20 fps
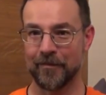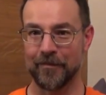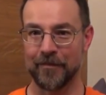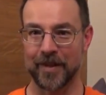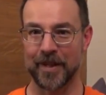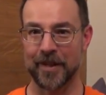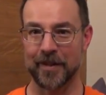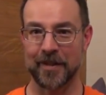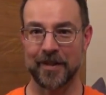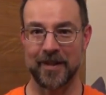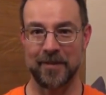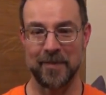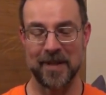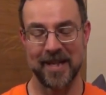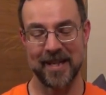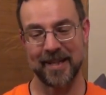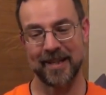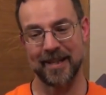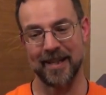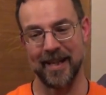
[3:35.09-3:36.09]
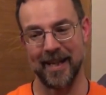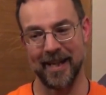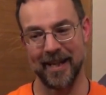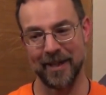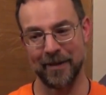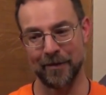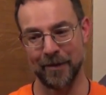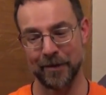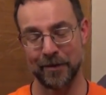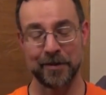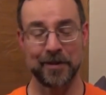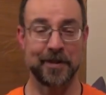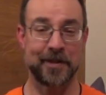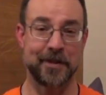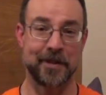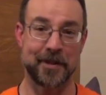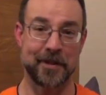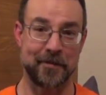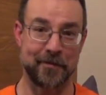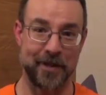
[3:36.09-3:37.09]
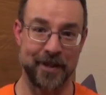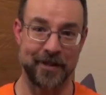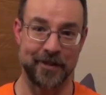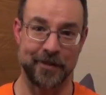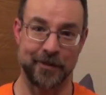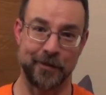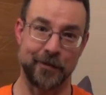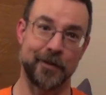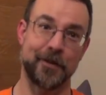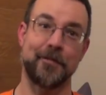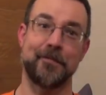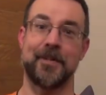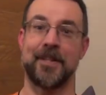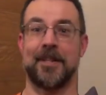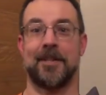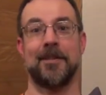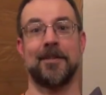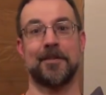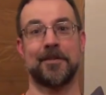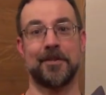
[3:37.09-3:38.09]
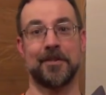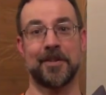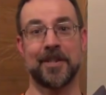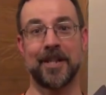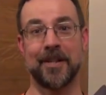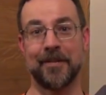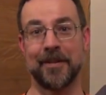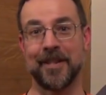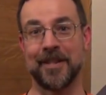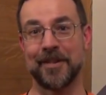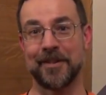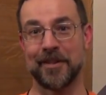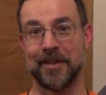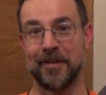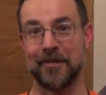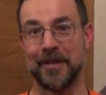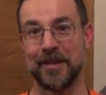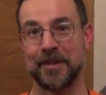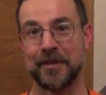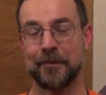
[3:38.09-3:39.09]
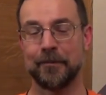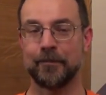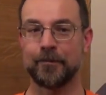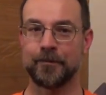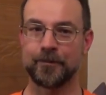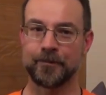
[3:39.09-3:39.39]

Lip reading: we're not going back, and we're also going to convert all the flintlocks that are currently in service